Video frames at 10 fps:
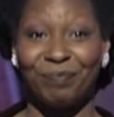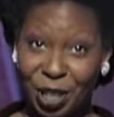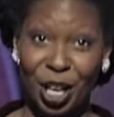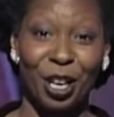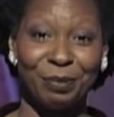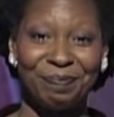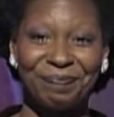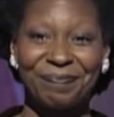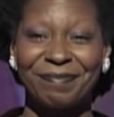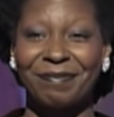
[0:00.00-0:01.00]
you know,
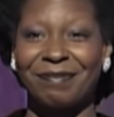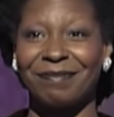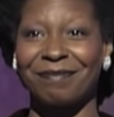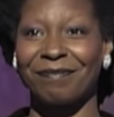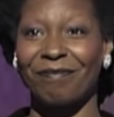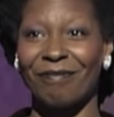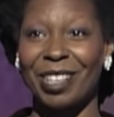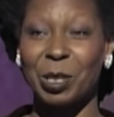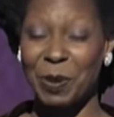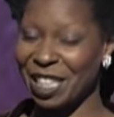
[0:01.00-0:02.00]

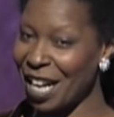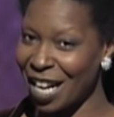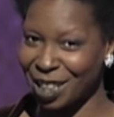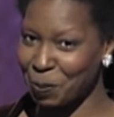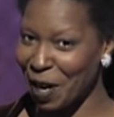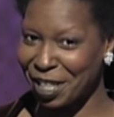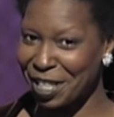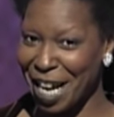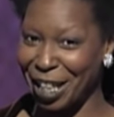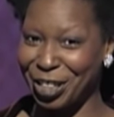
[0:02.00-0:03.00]
there's been a lot of
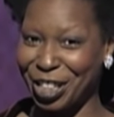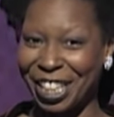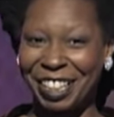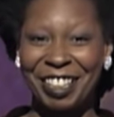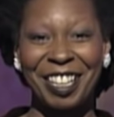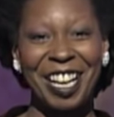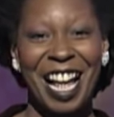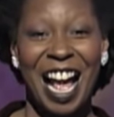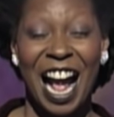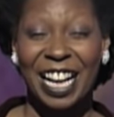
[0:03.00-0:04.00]
speculation.
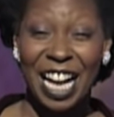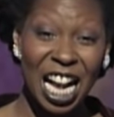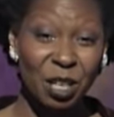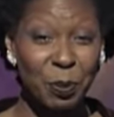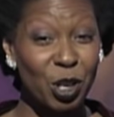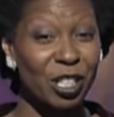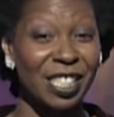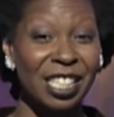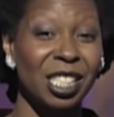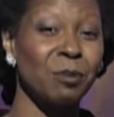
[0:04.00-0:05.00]
I got it because
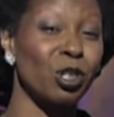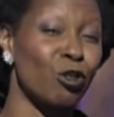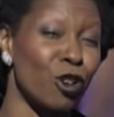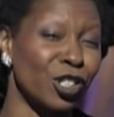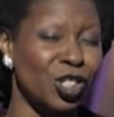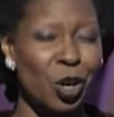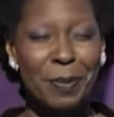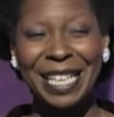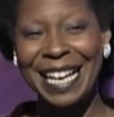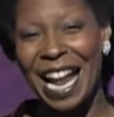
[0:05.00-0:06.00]
I seem to cross so
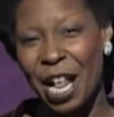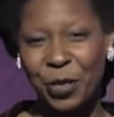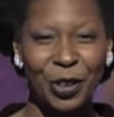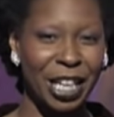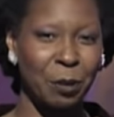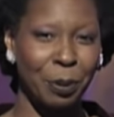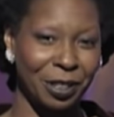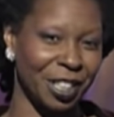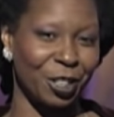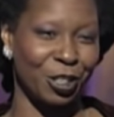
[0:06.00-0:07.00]
many ethnic and
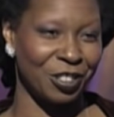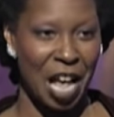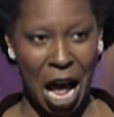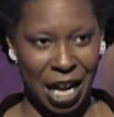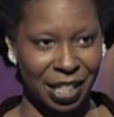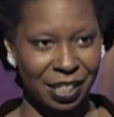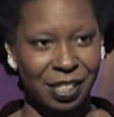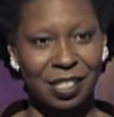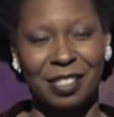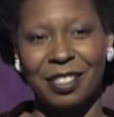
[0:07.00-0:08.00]
political
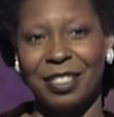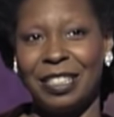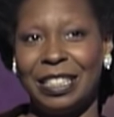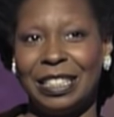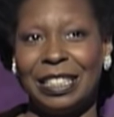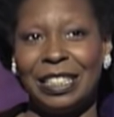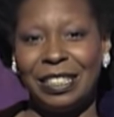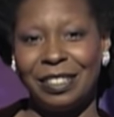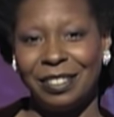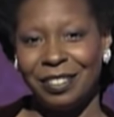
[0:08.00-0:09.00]
lines.
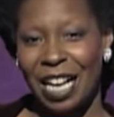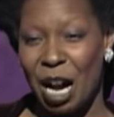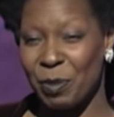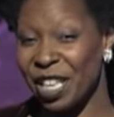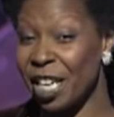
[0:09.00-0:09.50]
I'm an